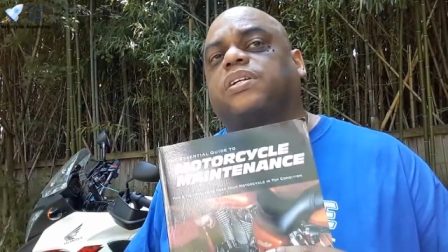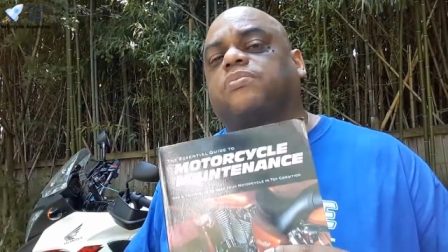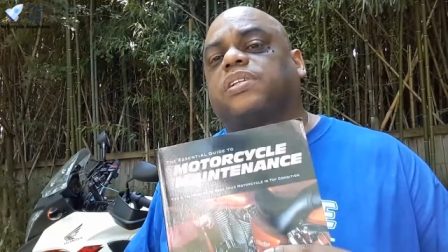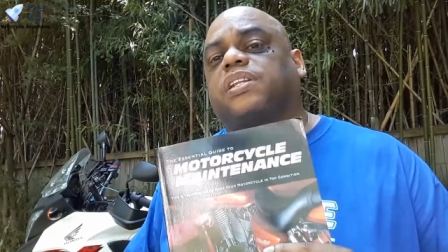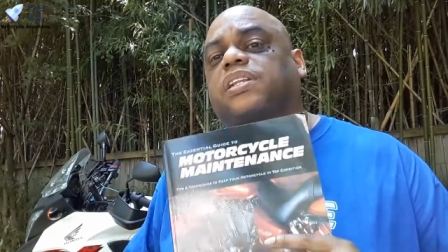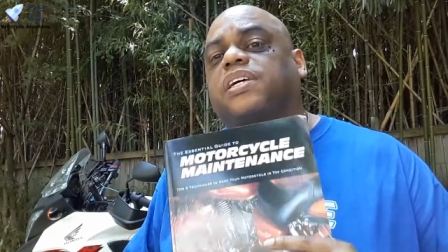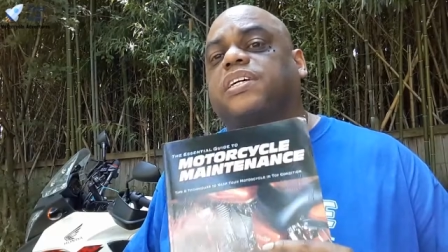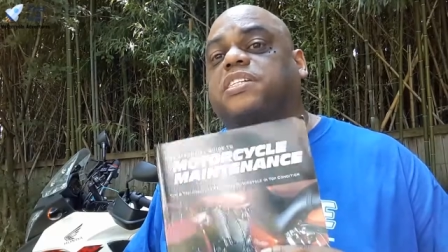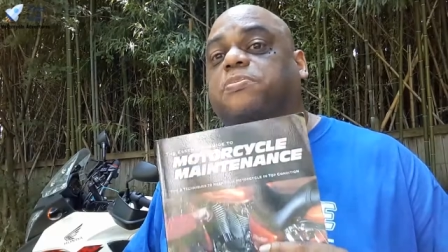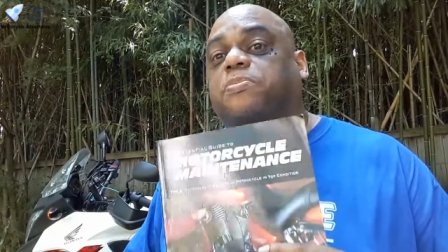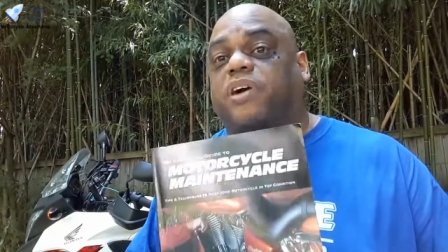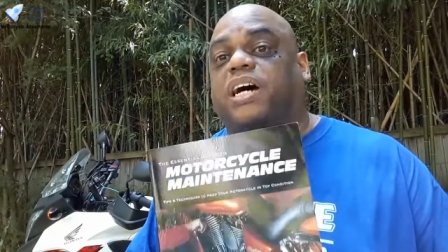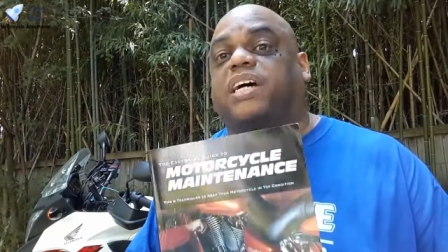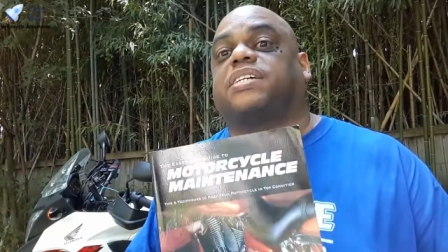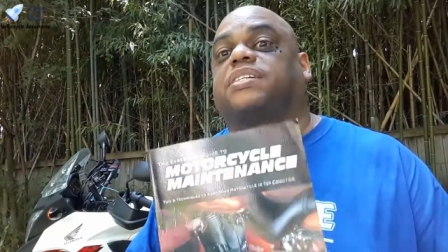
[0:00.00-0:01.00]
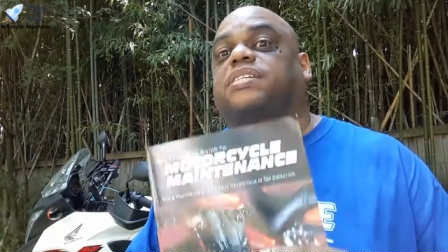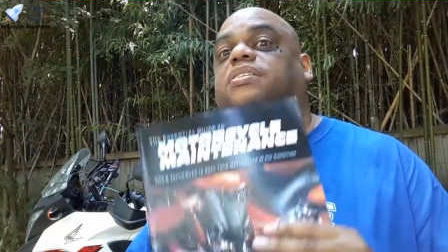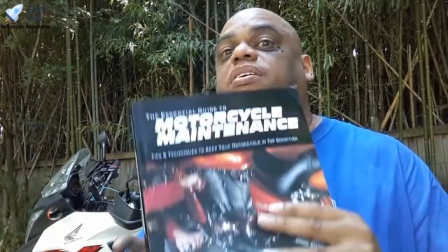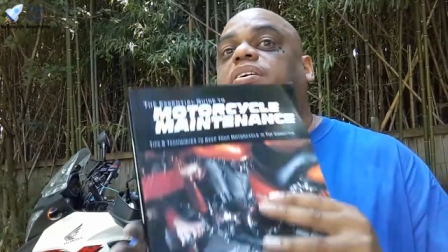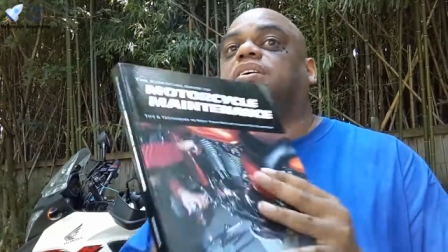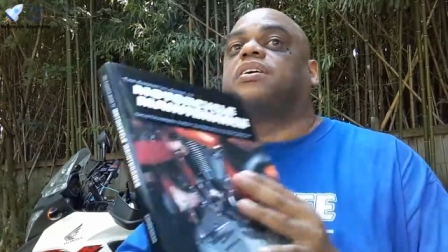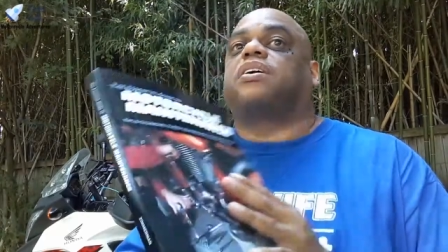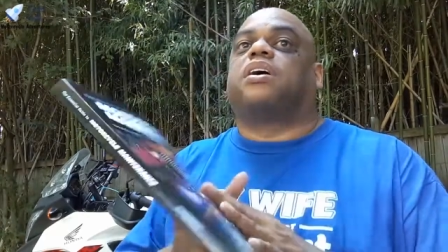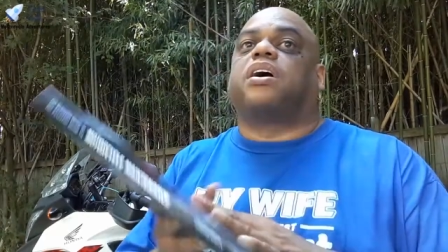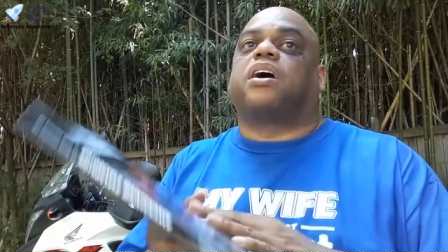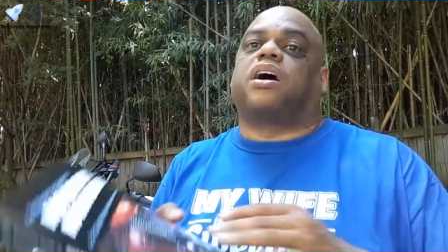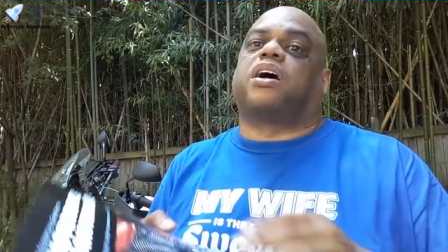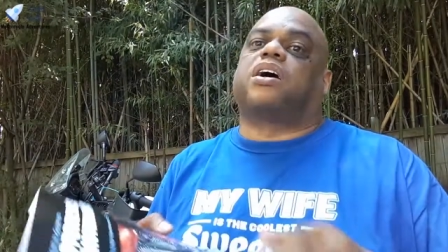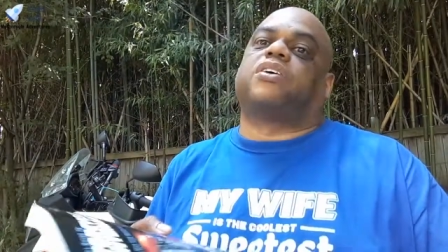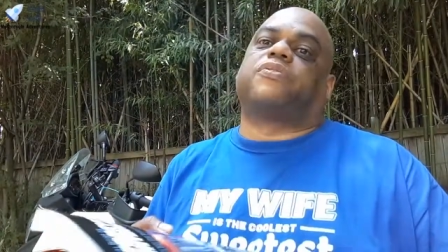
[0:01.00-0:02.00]
list price
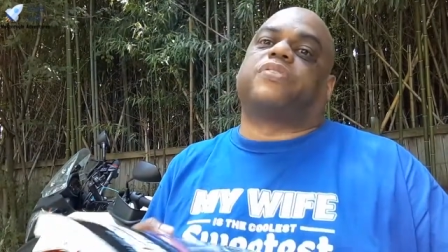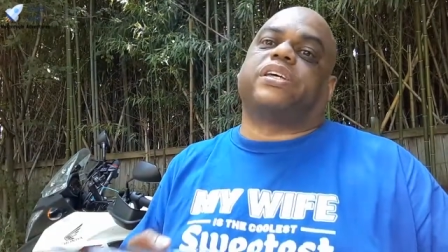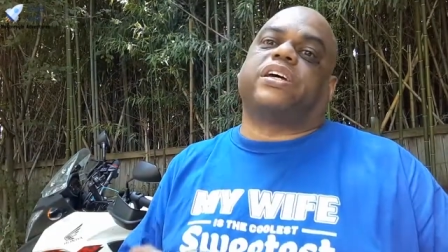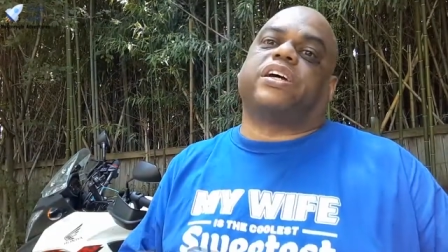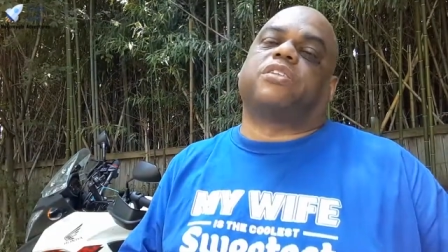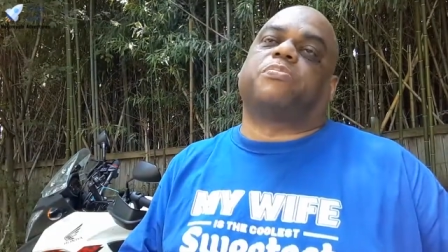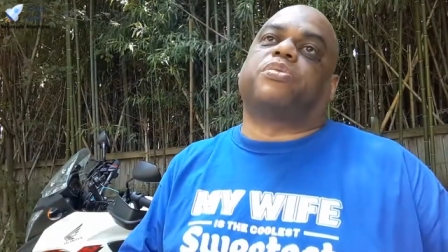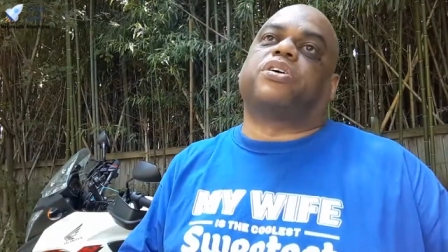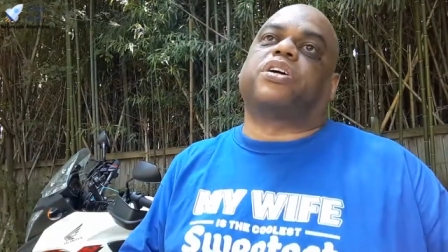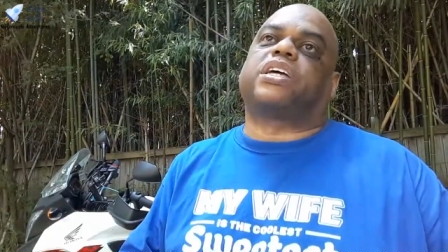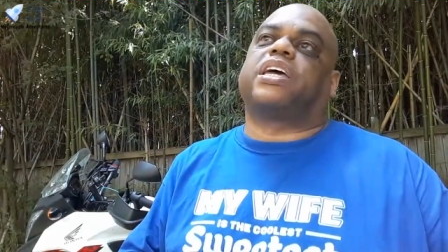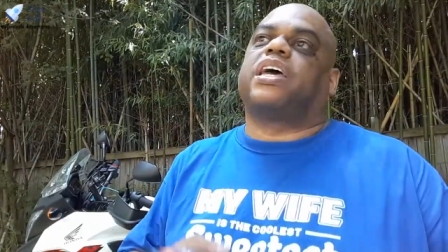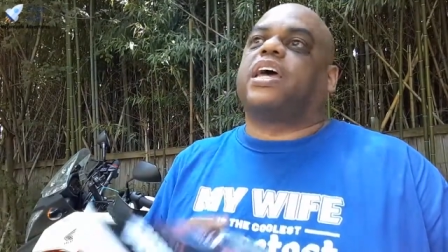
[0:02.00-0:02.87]
of the other book.